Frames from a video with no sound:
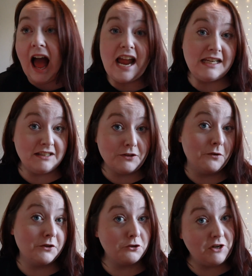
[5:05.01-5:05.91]
I need to know
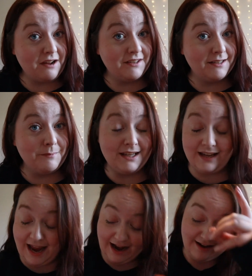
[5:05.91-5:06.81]
if there's traffic.
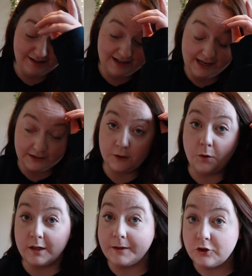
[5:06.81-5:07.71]
And is there
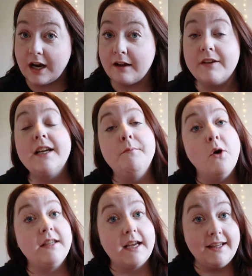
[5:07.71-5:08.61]
going to be traffic?
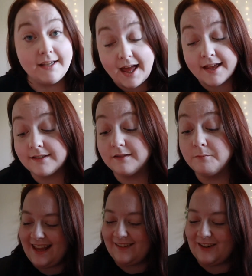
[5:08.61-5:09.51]
Most likely yes.
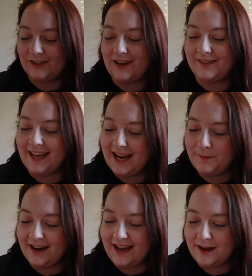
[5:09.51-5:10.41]
Then of course we have the
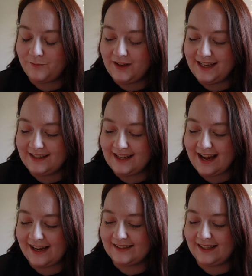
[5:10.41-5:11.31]
camera app with easy
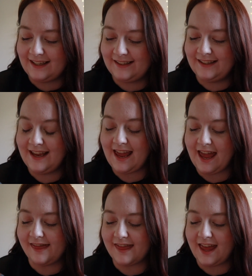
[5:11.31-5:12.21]
access,
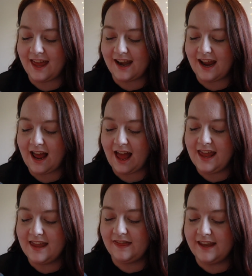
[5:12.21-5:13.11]
and then
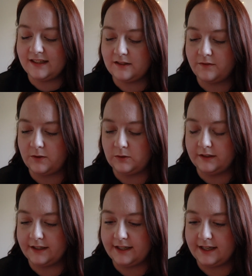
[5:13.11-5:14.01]
in this
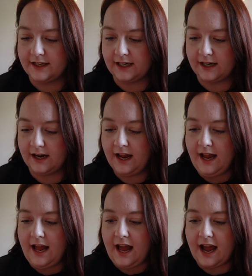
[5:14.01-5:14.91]
folder here
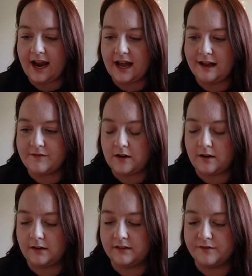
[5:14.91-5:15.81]
I have
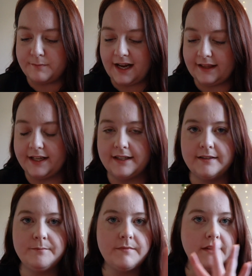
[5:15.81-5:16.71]
all of my like
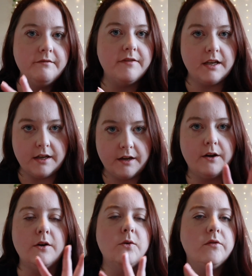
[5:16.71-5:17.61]

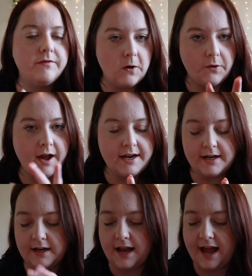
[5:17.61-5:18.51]
video photo
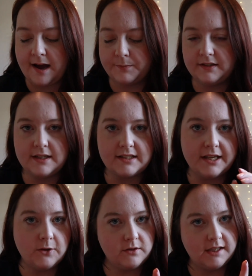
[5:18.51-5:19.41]
editing apps because I
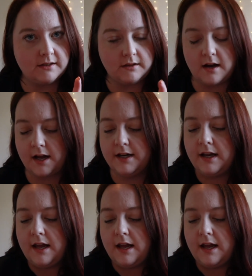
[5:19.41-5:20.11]
use these a lot.